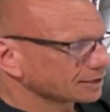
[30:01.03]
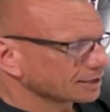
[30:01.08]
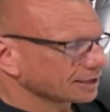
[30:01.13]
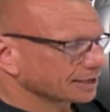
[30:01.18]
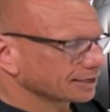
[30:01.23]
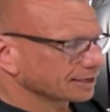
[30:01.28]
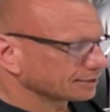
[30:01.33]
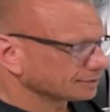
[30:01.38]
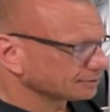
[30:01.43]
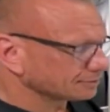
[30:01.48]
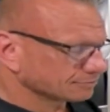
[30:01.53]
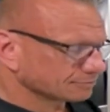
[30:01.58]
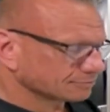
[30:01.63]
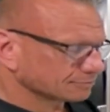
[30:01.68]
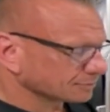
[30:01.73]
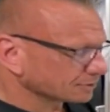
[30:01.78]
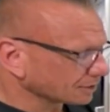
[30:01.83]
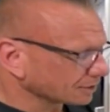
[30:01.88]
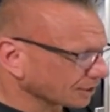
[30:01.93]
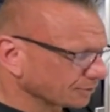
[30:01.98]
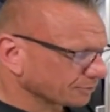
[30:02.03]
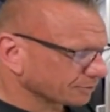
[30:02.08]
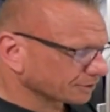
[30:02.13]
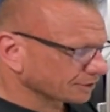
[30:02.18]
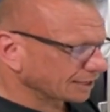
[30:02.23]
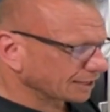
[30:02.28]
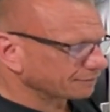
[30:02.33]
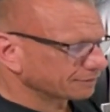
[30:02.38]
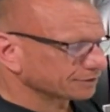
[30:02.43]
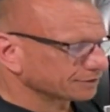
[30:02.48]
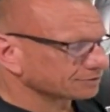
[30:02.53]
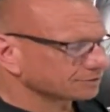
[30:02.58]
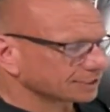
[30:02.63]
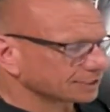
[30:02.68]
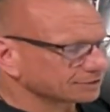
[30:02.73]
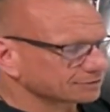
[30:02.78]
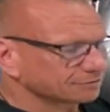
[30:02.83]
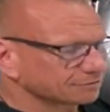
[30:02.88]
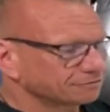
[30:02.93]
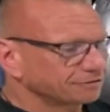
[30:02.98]
And I would love it to
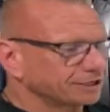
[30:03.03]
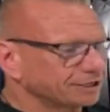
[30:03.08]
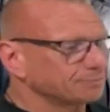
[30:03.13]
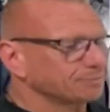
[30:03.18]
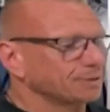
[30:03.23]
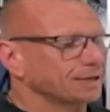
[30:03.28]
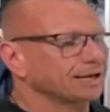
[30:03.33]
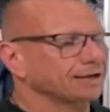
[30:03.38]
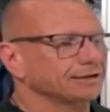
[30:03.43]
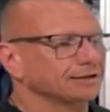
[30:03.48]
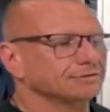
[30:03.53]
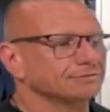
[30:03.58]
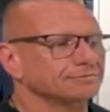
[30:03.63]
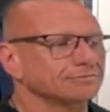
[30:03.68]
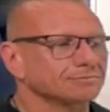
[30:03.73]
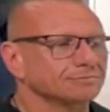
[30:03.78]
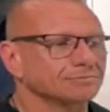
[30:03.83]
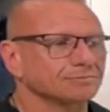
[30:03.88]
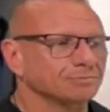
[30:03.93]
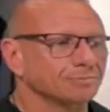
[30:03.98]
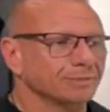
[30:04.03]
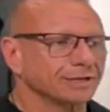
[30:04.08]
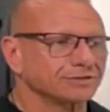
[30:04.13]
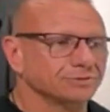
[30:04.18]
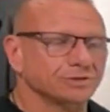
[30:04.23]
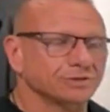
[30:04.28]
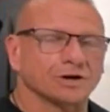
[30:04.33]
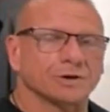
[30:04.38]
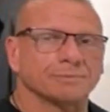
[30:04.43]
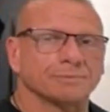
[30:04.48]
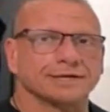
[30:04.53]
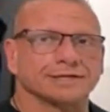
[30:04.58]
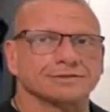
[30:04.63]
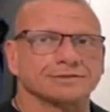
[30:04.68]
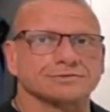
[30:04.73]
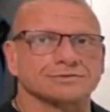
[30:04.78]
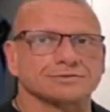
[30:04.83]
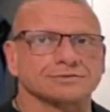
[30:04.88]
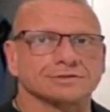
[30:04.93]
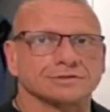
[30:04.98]
get some feedback, make some
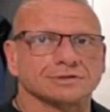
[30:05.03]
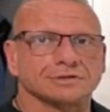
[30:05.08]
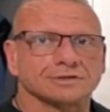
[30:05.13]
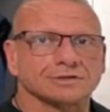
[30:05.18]
comments.